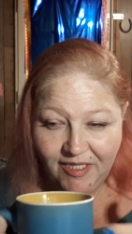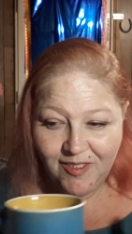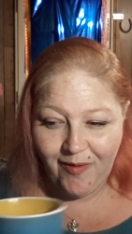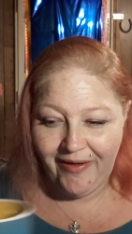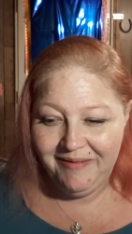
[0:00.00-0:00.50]

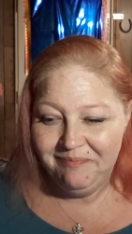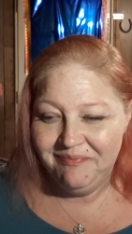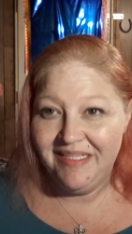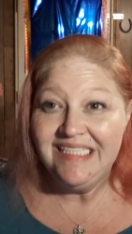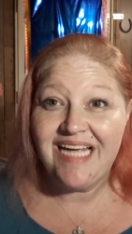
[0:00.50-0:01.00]
Sorry.
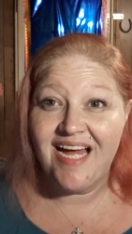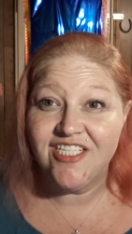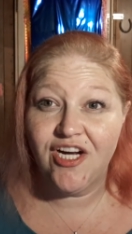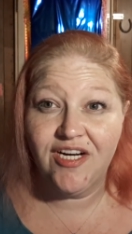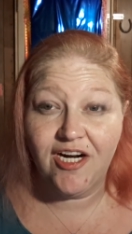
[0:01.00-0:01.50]

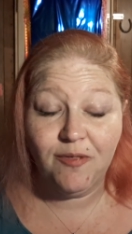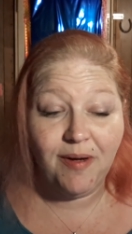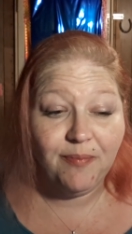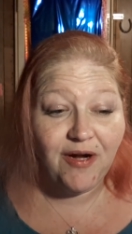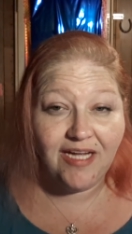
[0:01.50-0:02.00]
Dietary Dr.
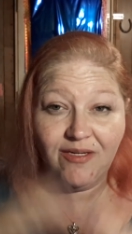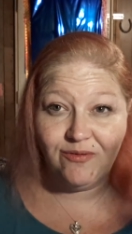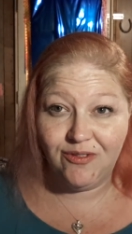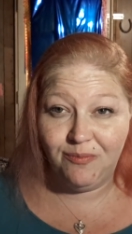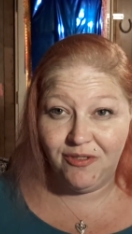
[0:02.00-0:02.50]
Pepper, I
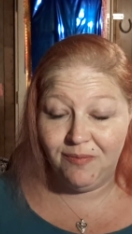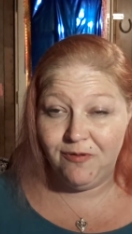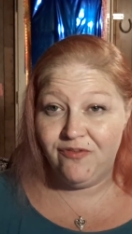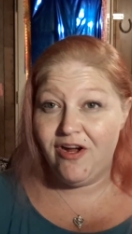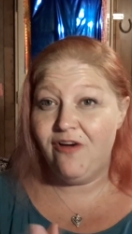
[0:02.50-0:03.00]
don't do
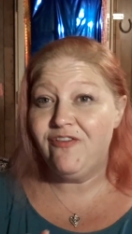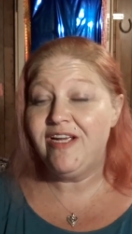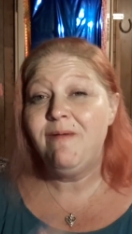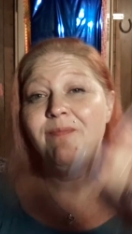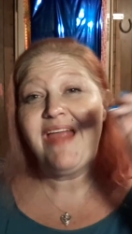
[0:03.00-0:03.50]
bulletproof
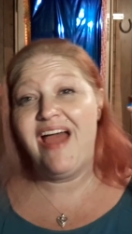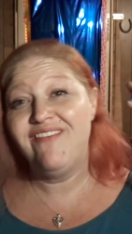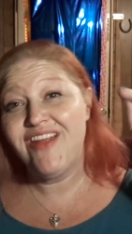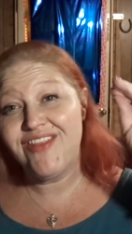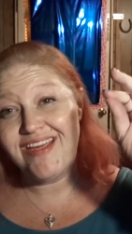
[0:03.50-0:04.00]
coffee. I
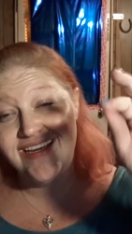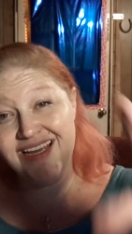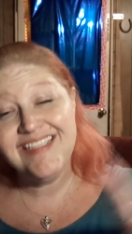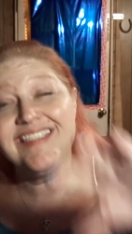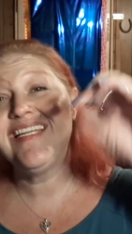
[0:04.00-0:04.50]
have nothing
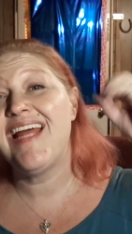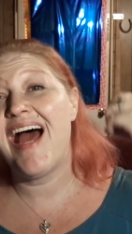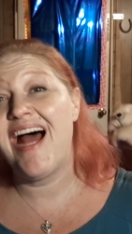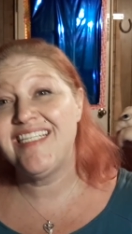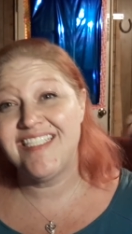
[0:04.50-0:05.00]
against it.
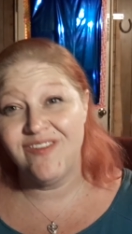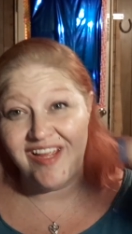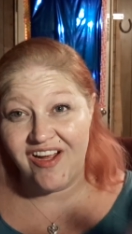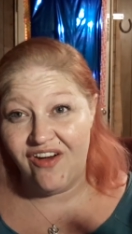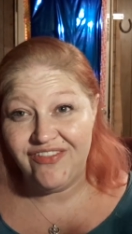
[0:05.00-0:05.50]
I just don't
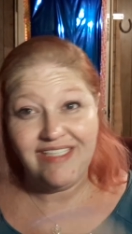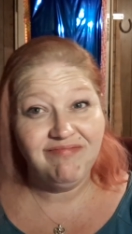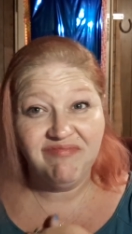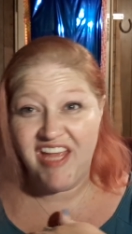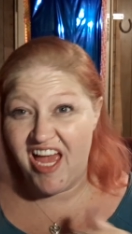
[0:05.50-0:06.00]
like coffee
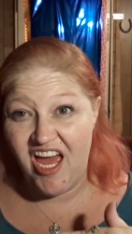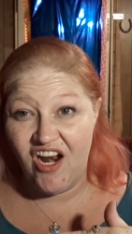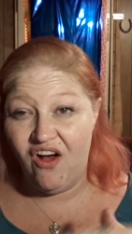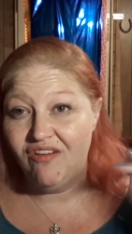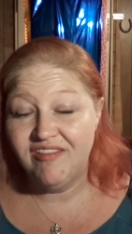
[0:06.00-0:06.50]

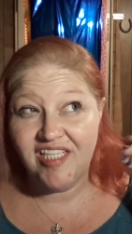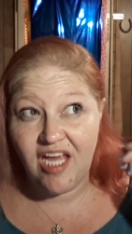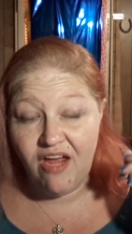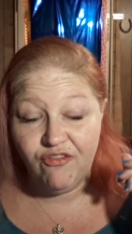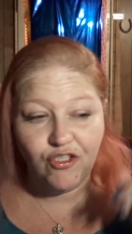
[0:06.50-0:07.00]
at all,
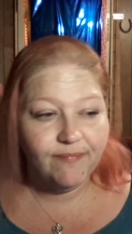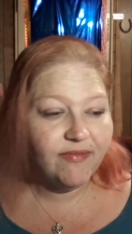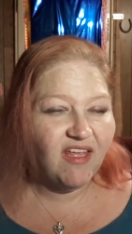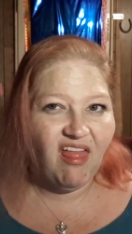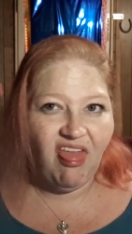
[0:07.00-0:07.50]
ever.
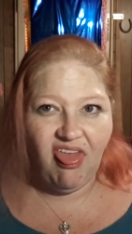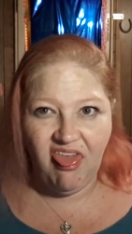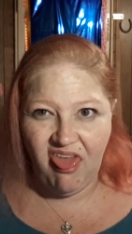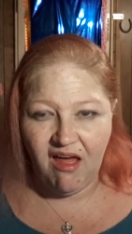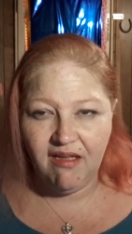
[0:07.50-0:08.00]

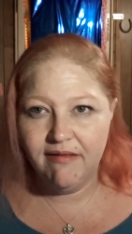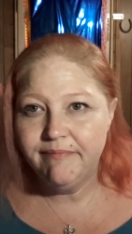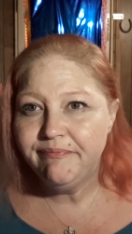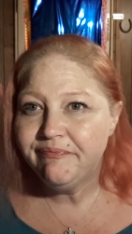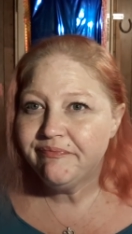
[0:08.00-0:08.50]
Yuck.
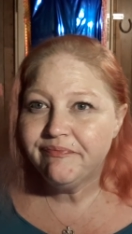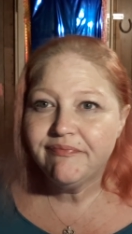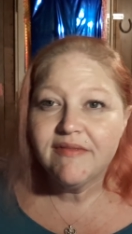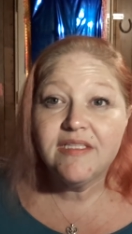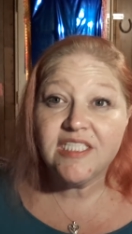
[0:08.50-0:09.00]

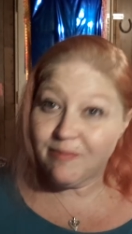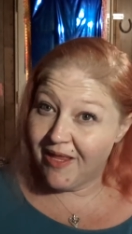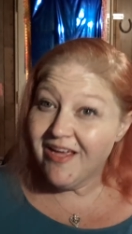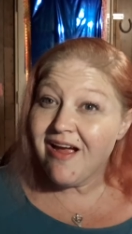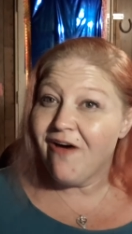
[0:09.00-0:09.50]
The
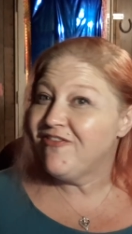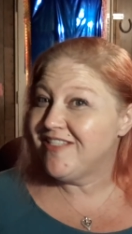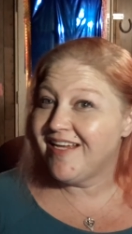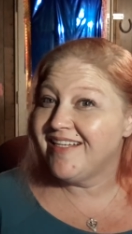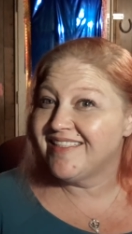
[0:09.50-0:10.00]
smell of
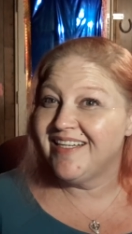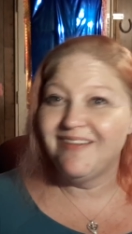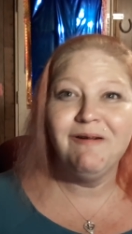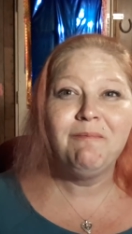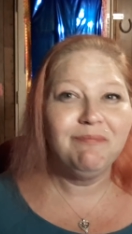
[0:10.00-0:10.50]
coffee's nice though,
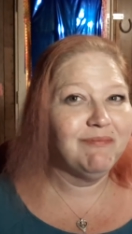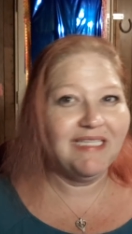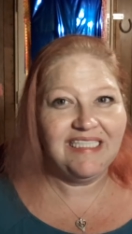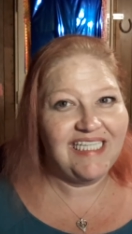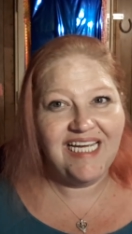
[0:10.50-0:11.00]

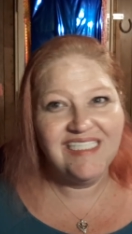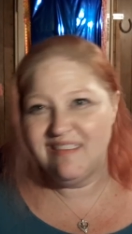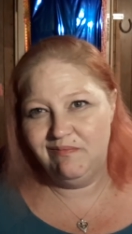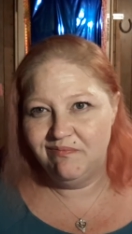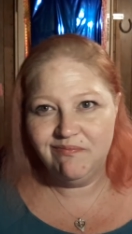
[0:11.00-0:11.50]
but the
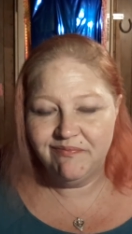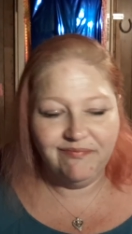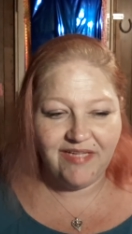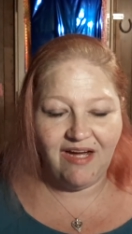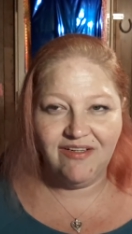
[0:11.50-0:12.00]
taste, mm,
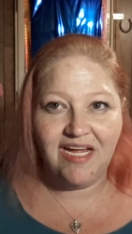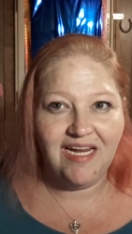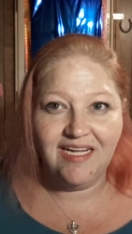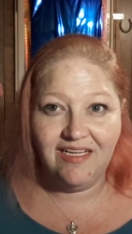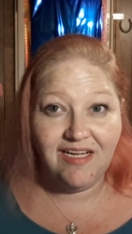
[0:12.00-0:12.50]
I don't know
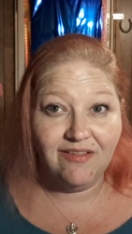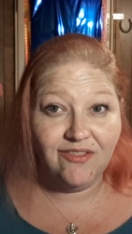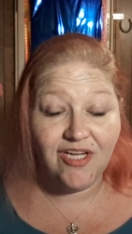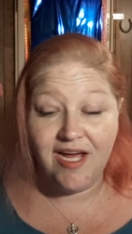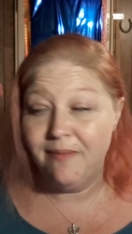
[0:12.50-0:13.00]
how the hell y'all
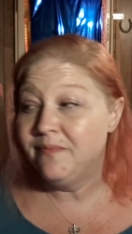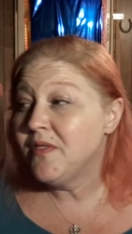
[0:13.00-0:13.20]
do that.